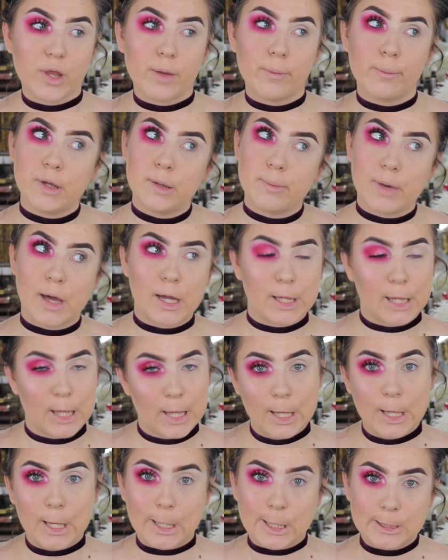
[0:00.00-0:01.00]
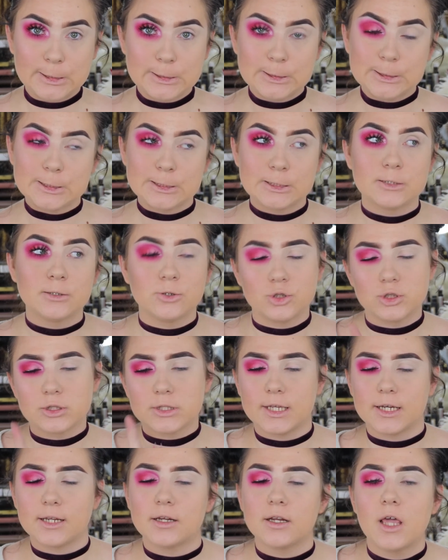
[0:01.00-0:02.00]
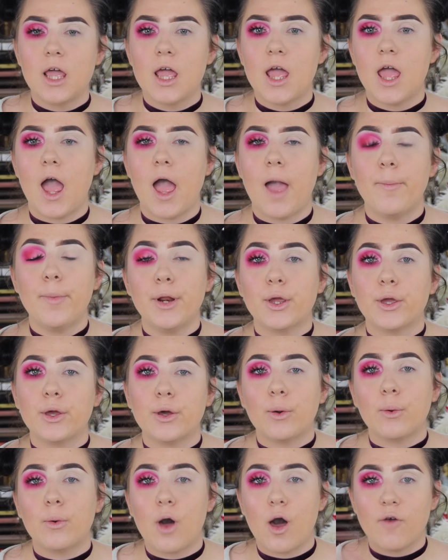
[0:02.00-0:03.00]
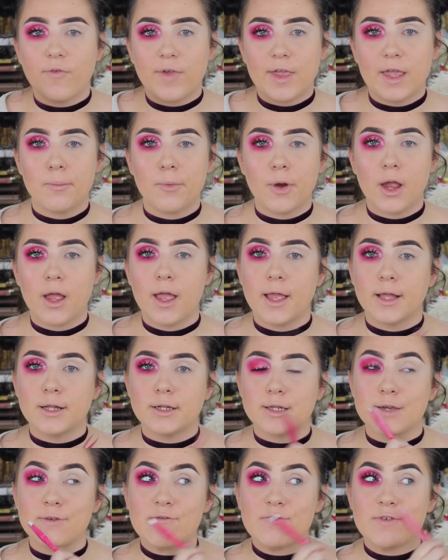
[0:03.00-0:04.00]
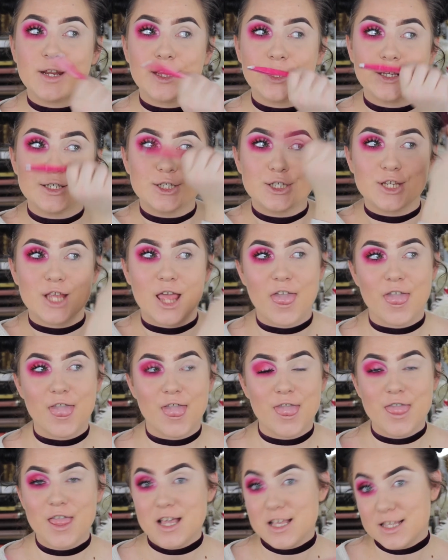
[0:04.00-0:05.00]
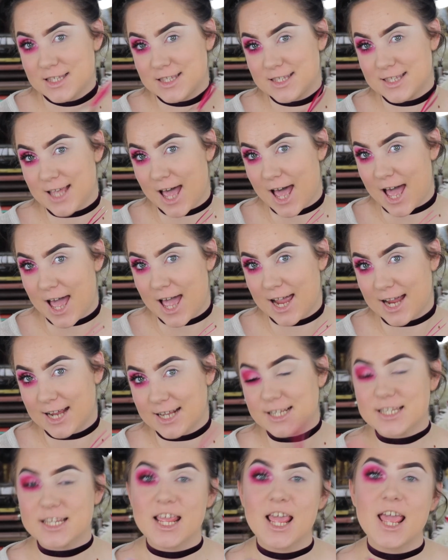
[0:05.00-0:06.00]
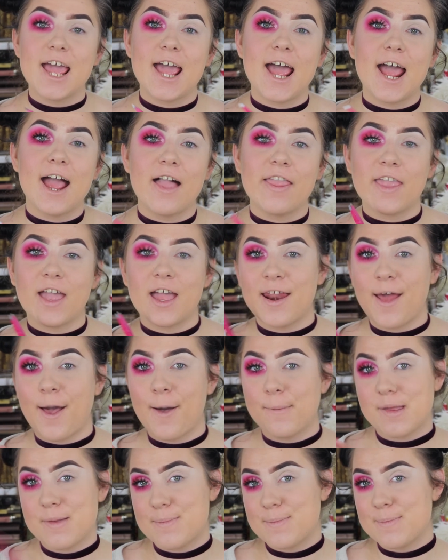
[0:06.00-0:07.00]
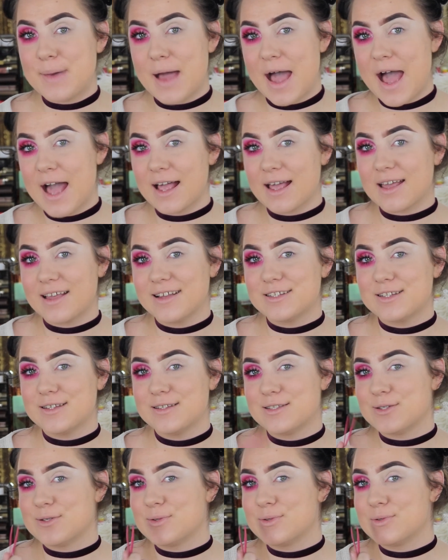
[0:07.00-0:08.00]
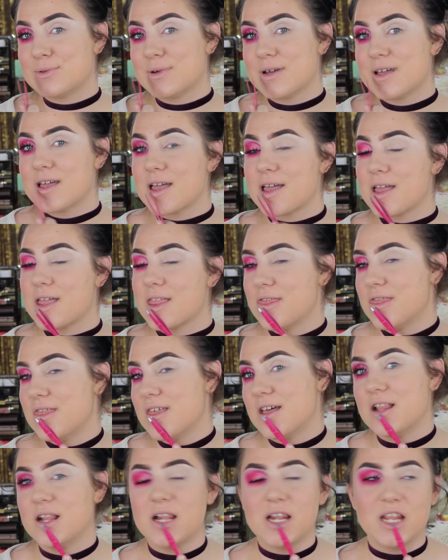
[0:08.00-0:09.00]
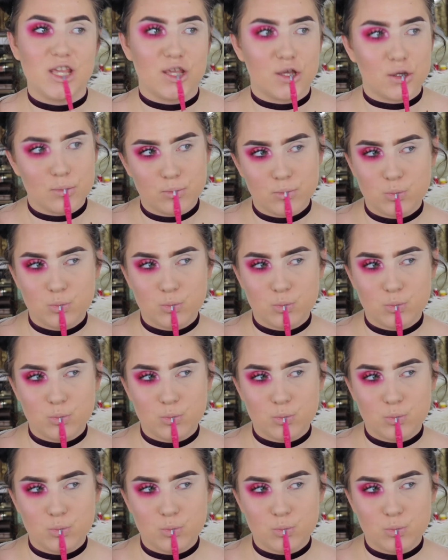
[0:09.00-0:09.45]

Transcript: beat my cats. Just kidding. I'm going to go off camera and finish this side, and then I'll be back to do the lips.